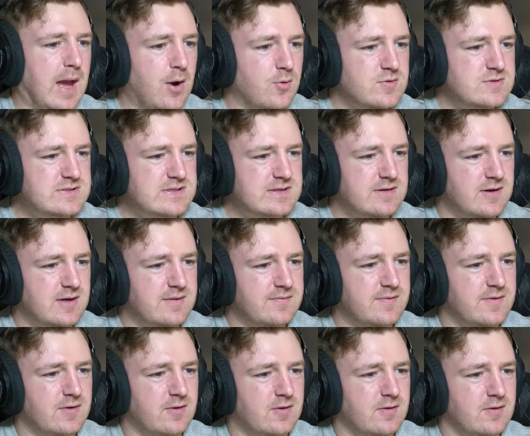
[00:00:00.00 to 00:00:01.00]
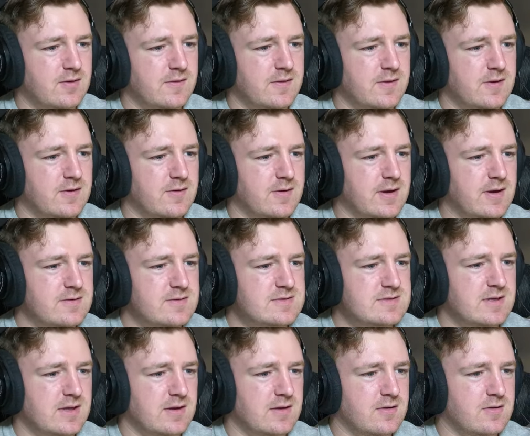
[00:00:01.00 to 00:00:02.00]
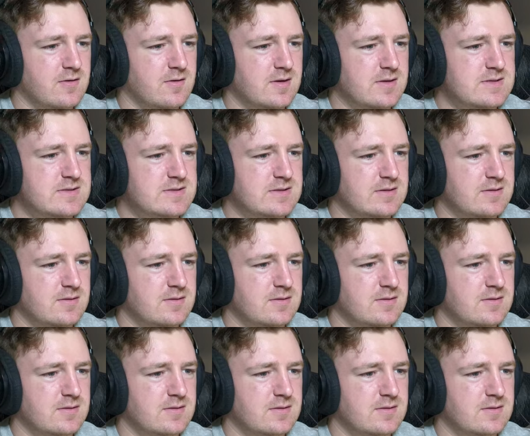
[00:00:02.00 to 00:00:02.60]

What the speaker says: how is he not even on the ground yet? Crazy.